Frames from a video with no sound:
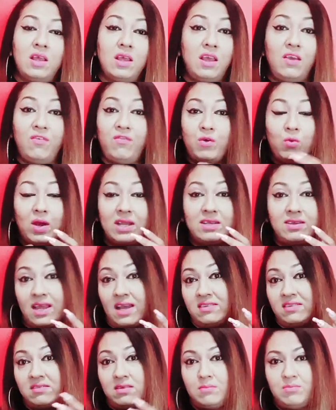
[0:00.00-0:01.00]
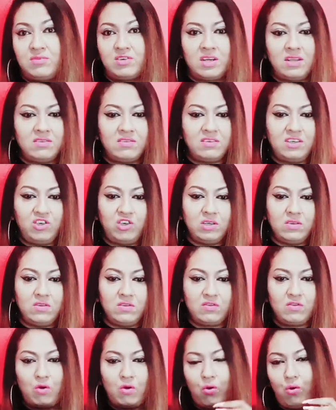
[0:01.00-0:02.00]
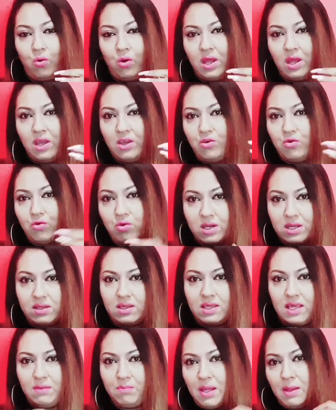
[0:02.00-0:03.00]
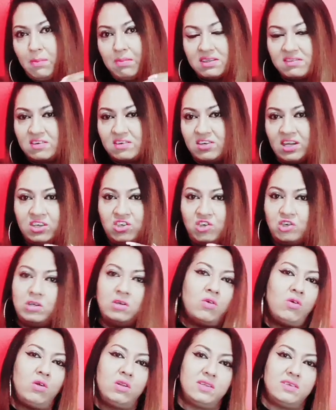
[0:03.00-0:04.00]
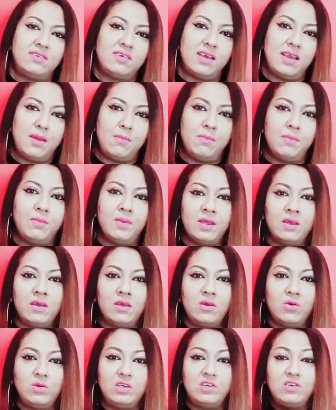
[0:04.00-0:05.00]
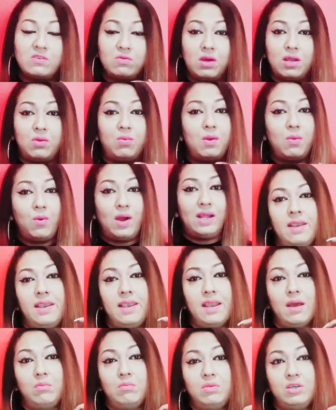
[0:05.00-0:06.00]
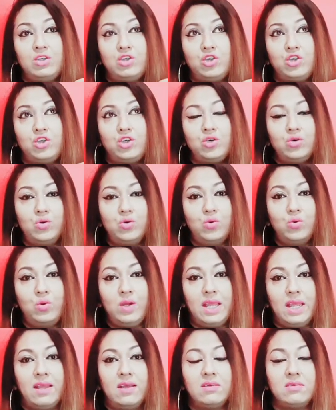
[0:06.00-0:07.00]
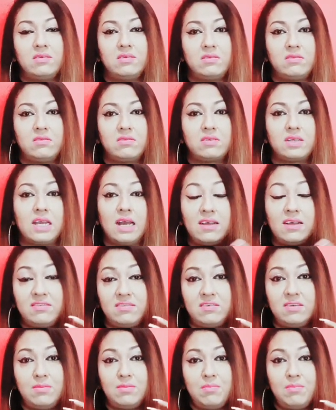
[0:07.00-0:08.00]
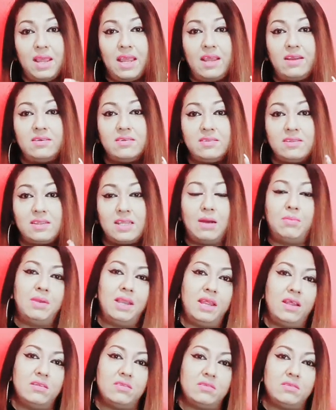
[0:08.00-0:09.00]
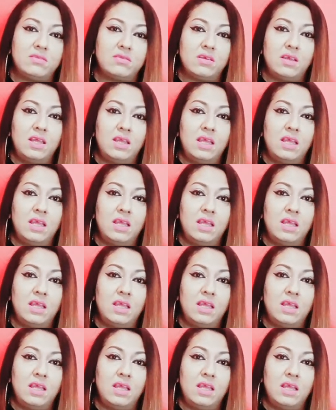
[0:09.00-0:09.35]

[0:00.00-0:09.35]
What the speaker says: If you want to add some transitions so you get people's attention all the time, which is what we want. Number two is custom made thumbnails.